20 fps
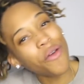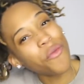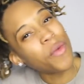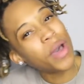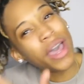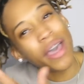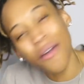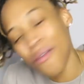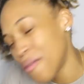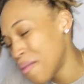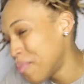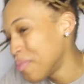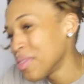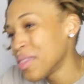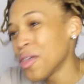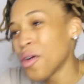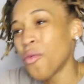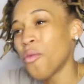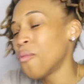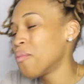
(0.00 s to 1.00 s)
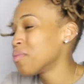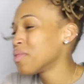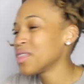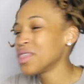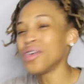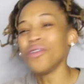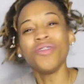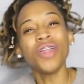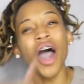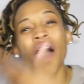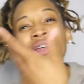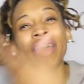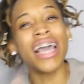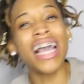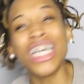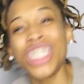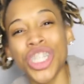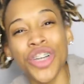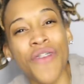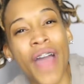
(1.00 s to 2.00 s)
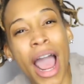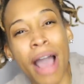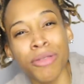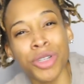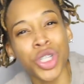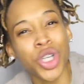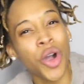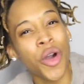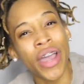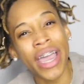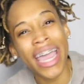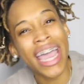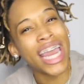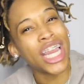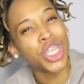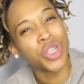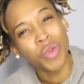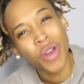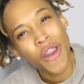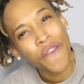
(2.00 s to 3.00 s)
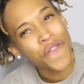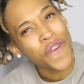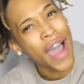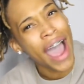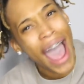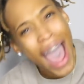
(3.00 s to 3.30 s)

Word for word: with you know the Instagram story in the 24